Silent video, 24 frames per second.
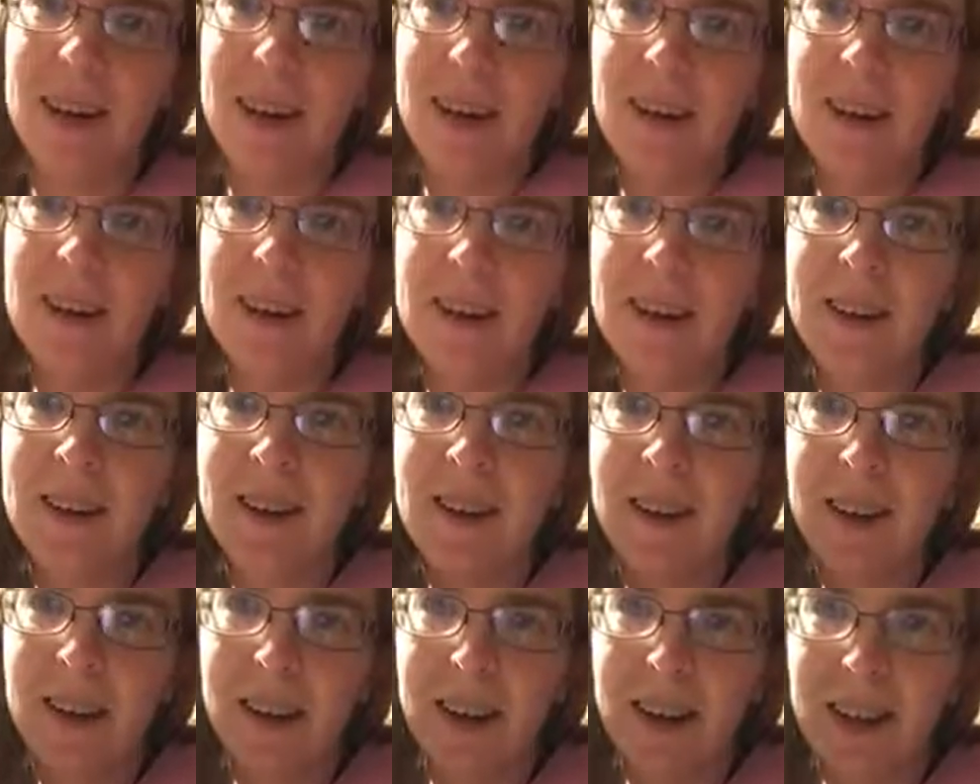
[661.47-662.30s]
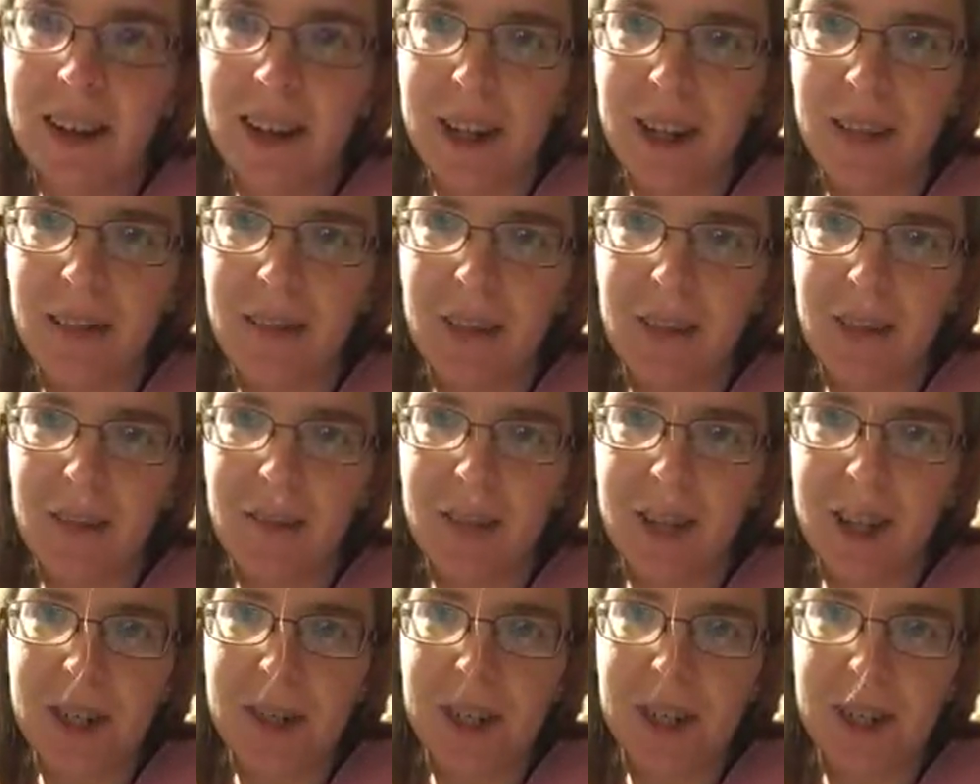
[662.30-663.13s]
go, and then I've got the
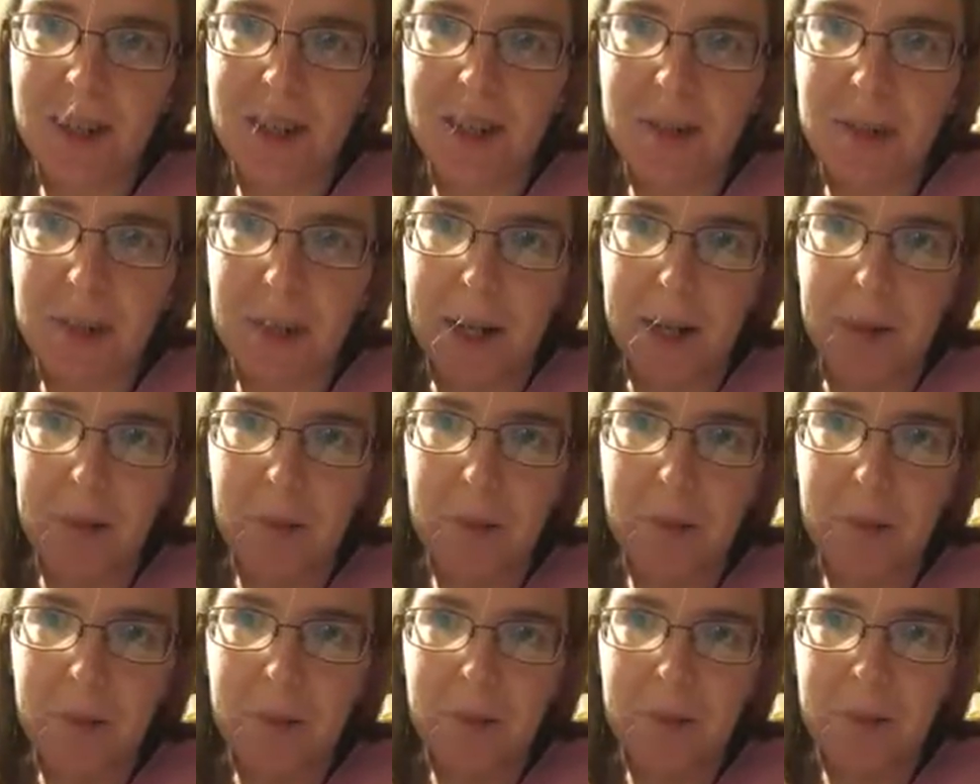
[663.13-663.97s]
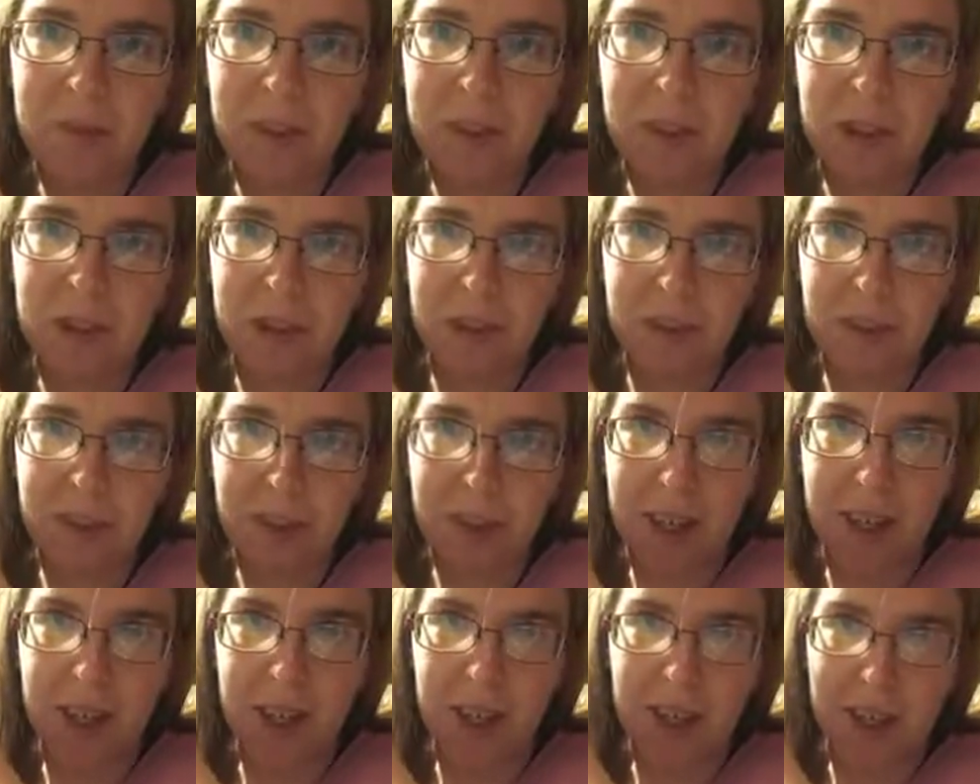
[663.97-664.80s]
visual as well of
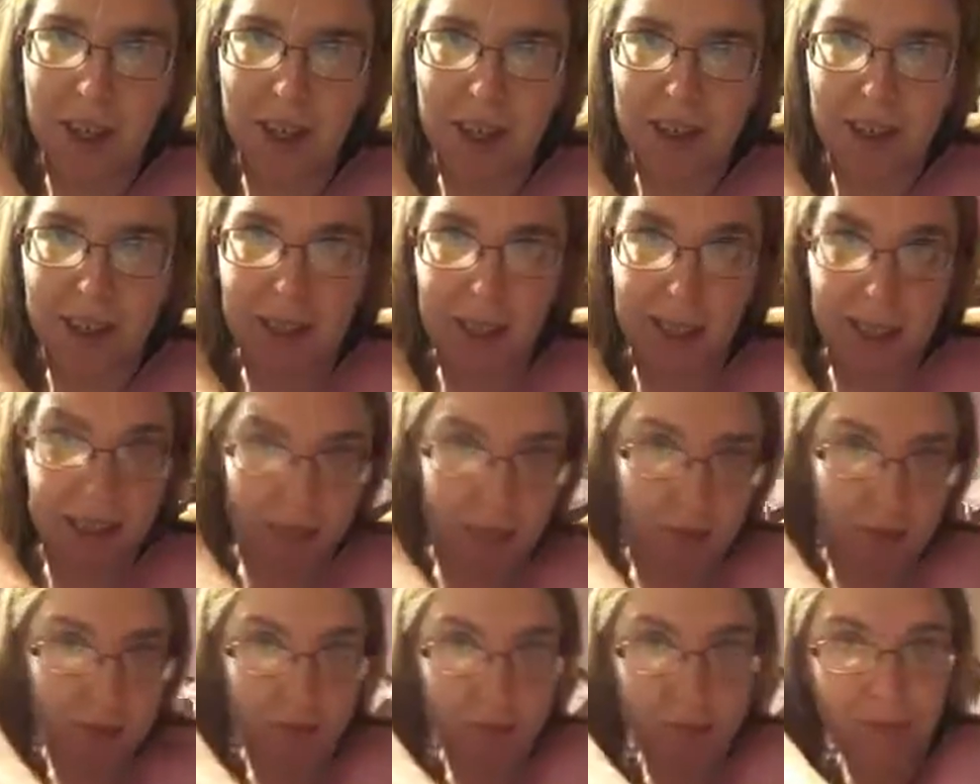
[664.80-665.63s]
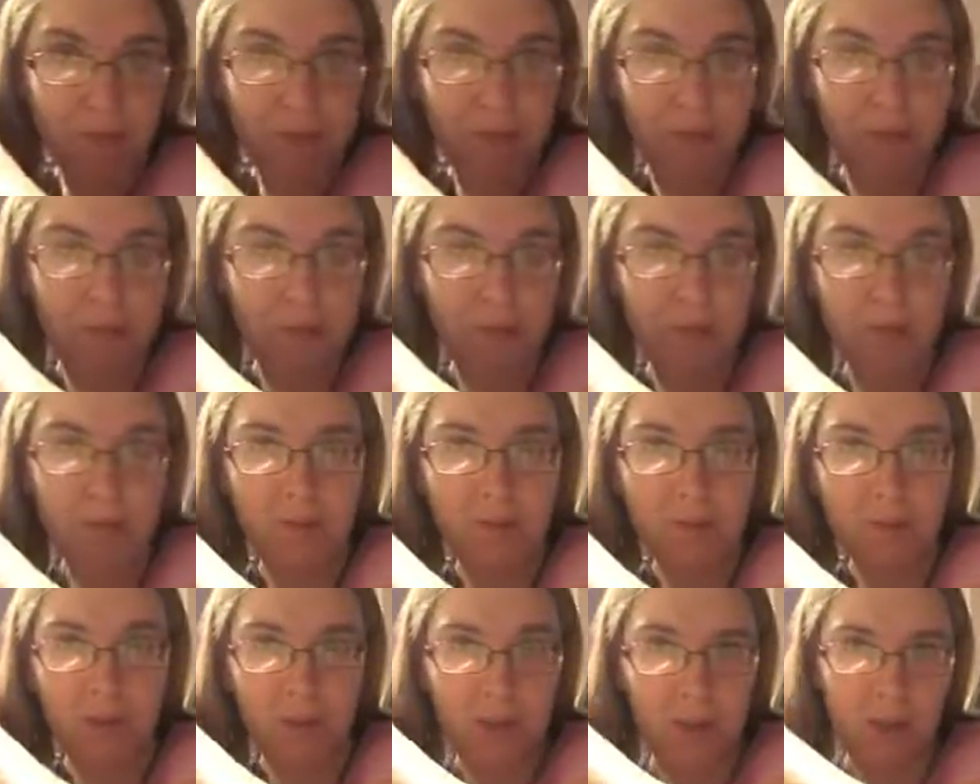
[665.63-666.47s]
the colour and the glitter.
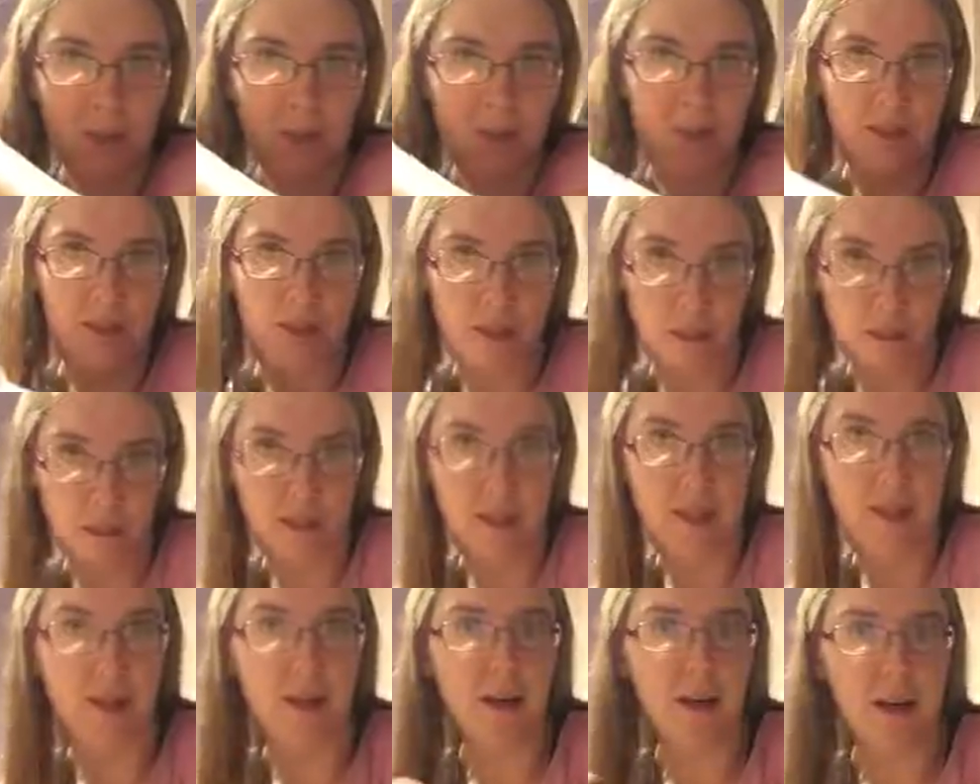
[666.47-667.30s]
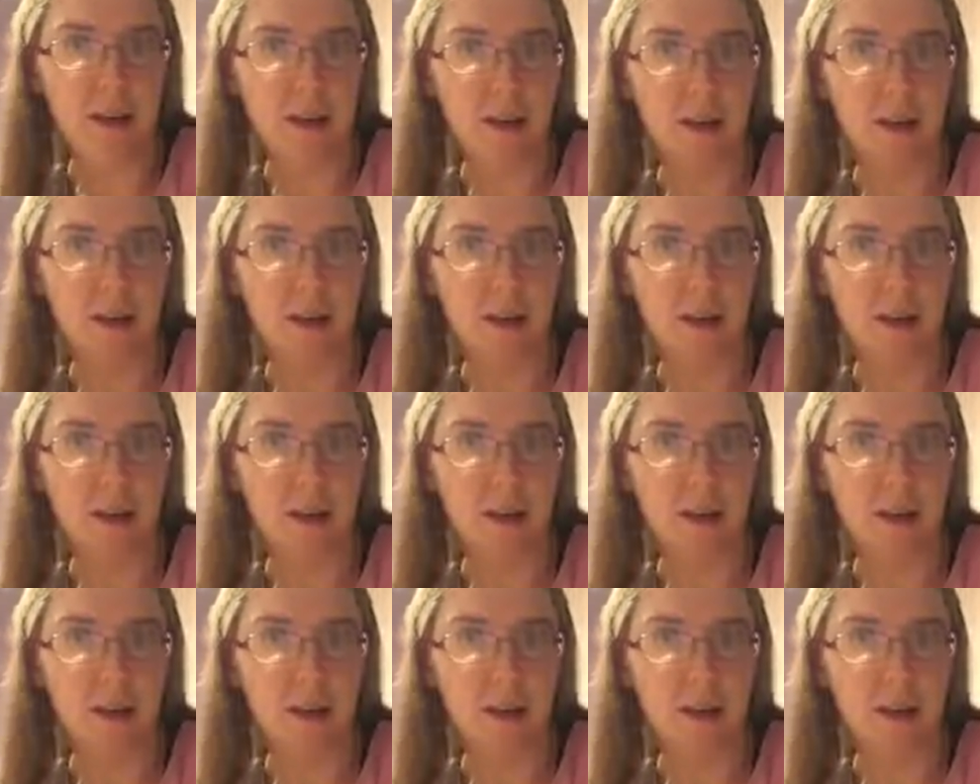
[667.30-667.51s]
So we start